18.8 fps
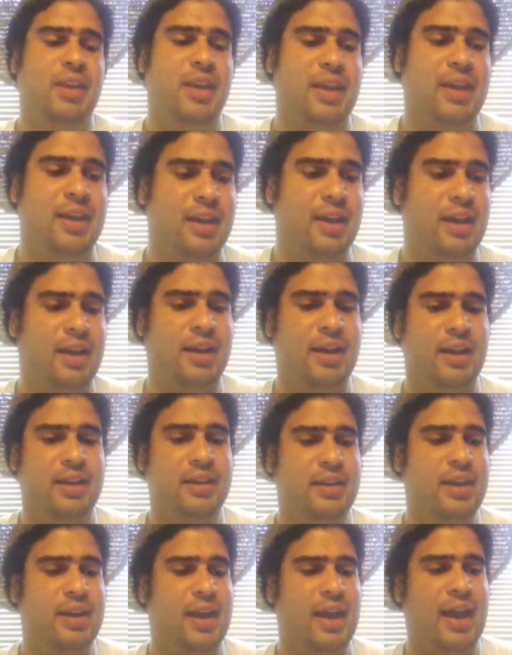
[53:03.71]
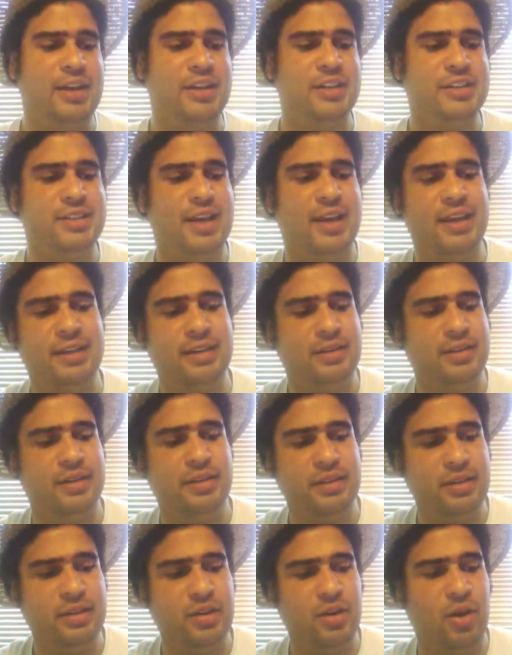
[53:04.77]
And I just like,
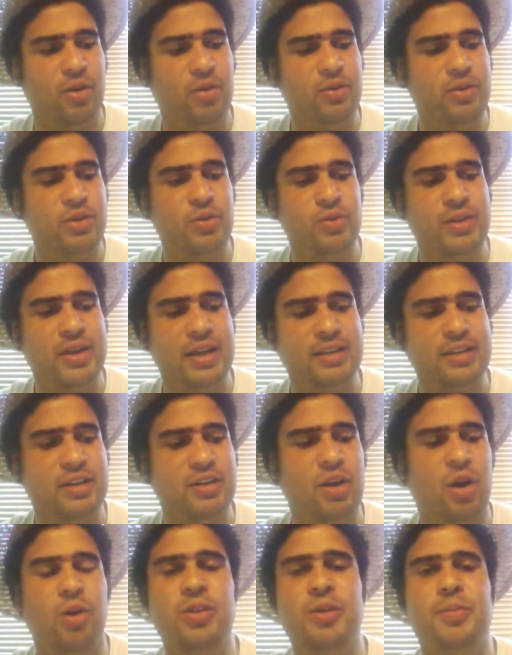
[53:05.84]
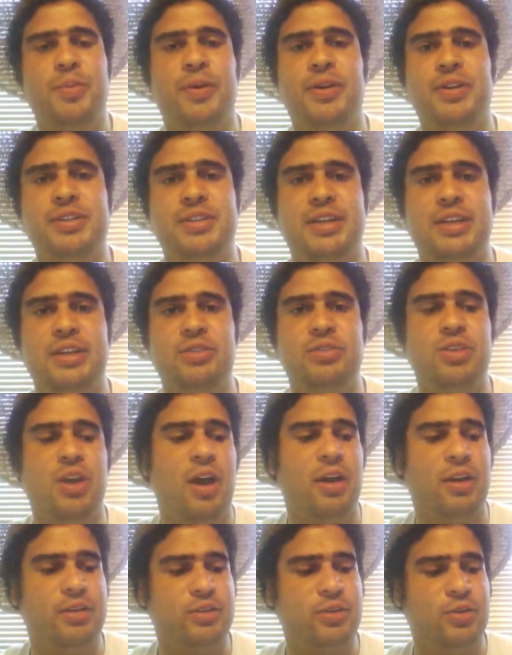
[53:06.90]
you get to know the person, you
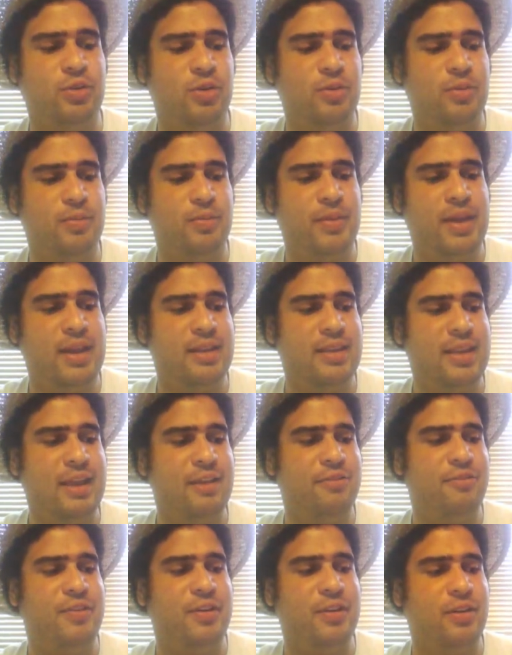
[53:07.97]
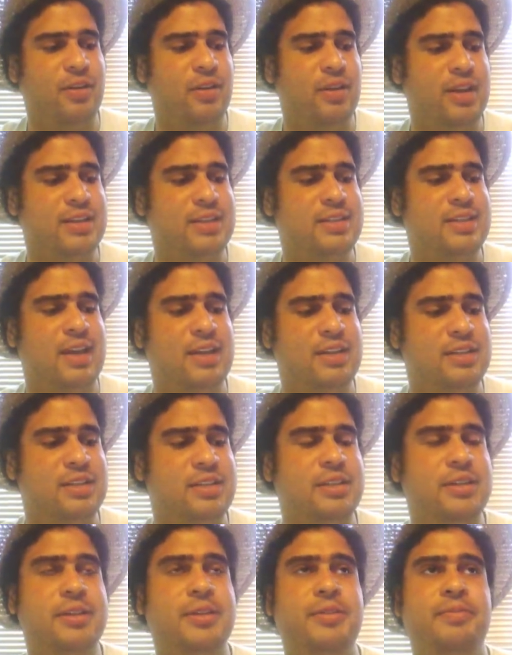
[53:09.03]
talk to them, and they feel a
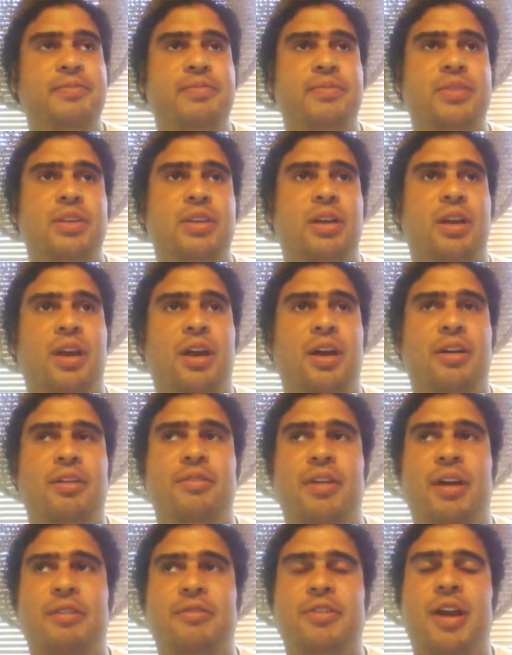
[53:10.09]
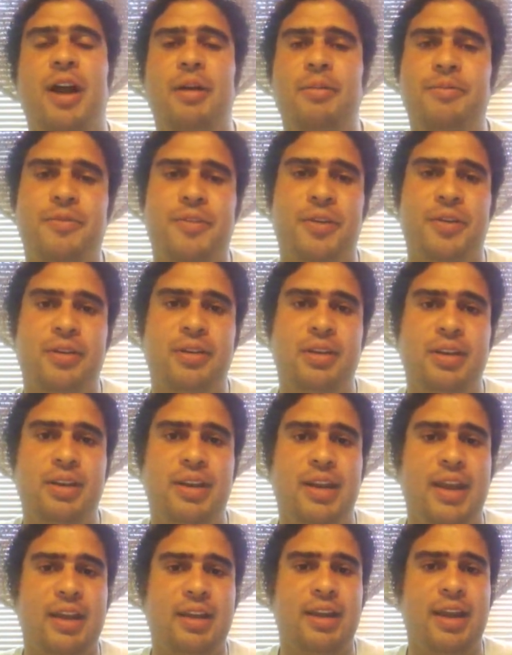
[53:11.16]
sense of comfort.
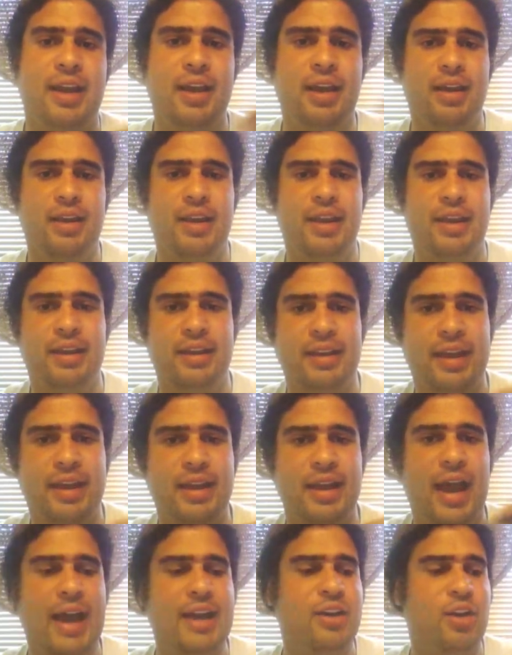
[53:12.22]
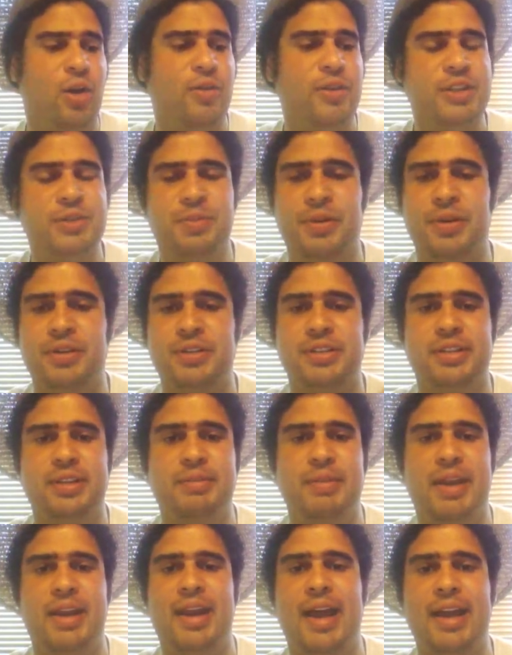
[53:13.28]
Like I know this
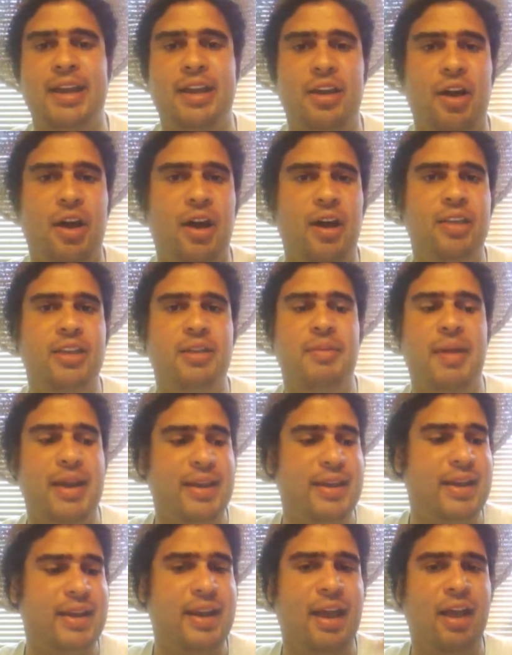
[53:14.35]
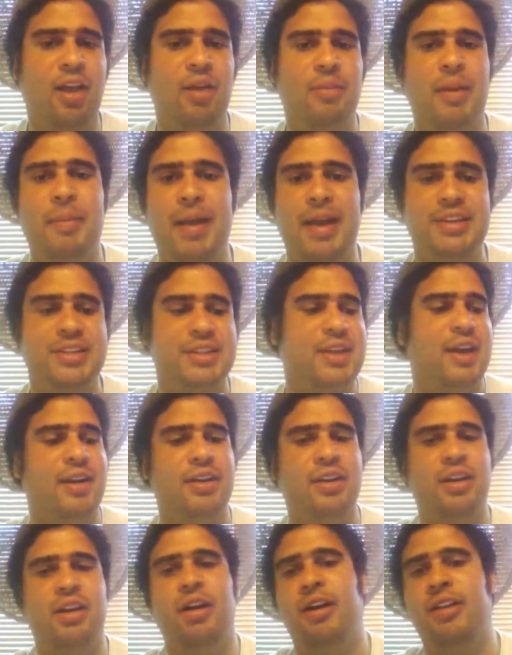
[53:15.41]
person, man. I can call them. I can get help. I'm not
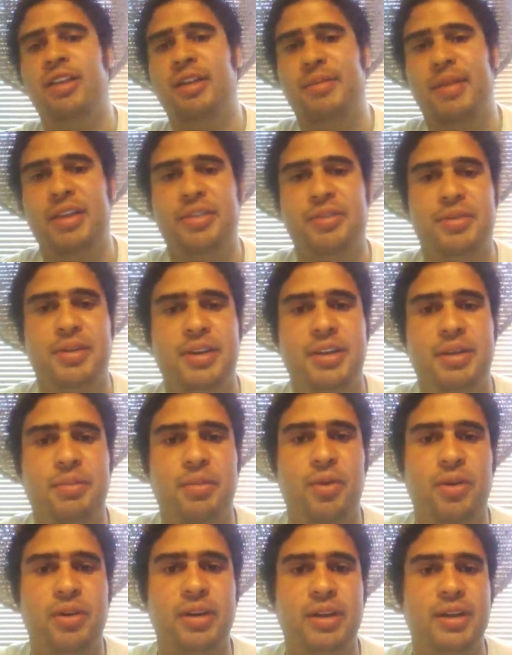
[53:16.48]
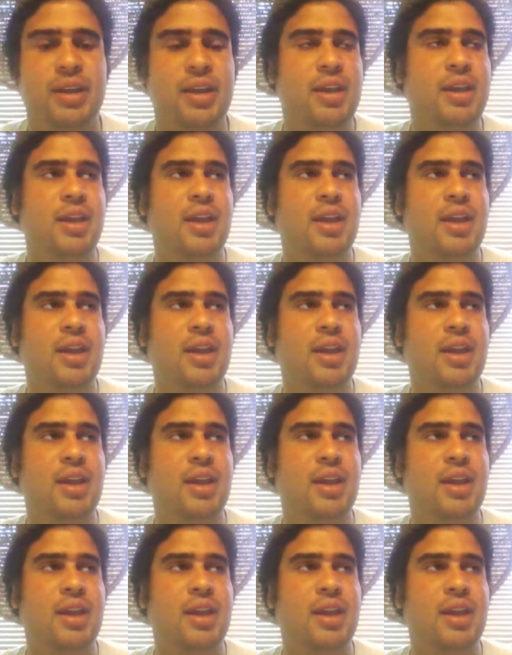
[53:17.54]
scared to call them at 3 a.m.